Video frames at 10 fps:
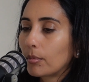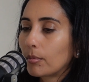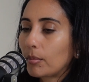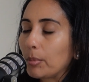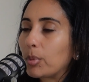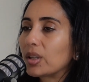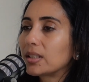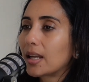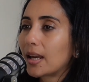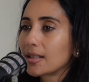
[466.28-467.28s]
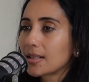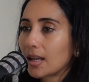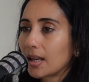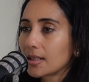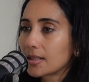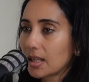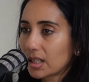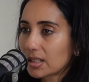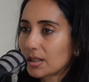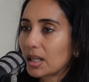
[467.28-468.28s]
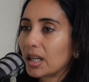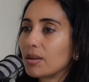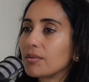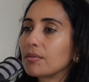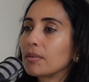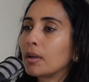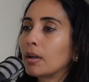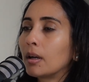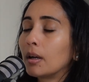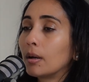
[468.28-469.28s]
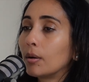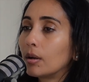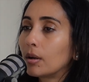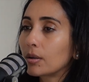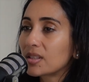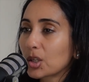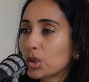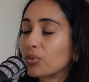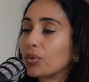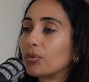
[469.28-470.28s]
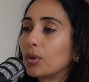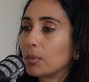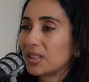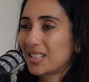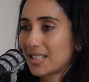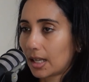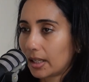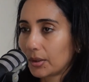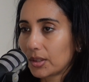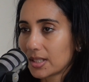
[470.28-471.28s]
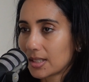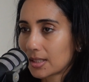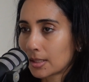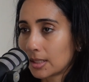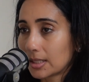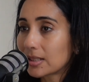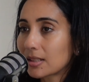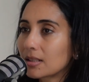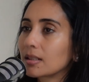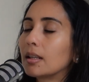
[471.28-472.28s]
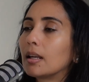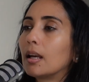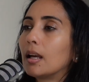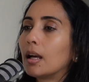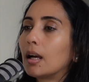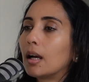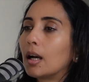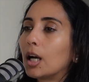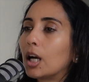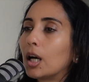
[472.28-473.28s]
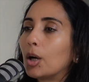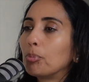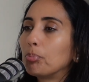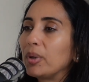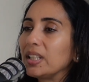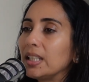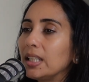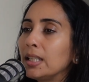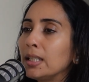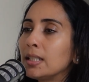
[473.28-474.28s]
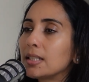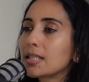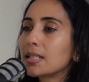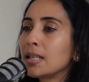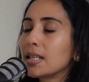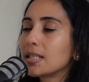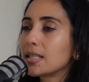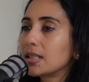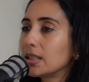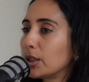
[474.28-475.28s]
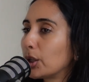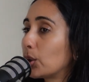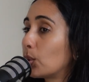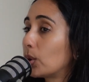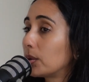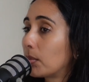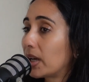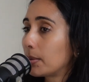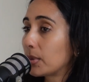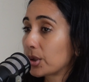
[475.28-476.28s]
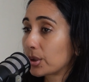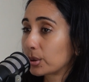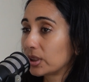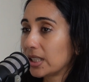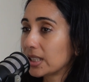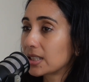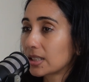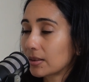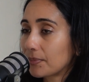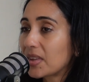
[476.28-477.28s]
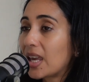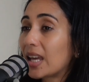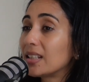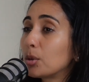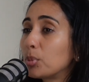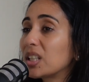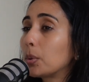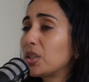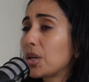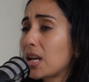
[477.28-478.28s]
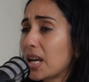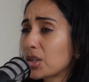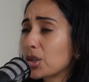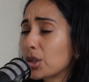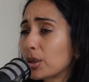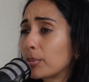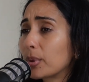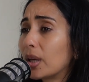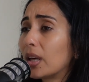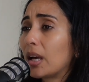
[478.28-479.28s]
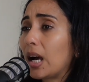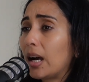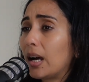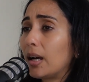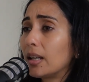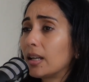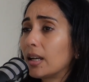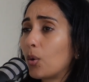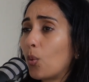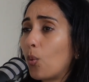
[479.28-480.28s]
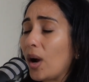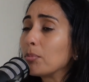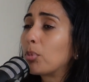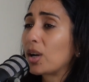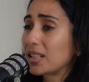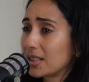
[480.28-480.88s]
my partner has a high sex drive. Sexual fulfillment is high on his list, but he doesn't necessarily know what my emotional needs. And typically when in a relationship, one partner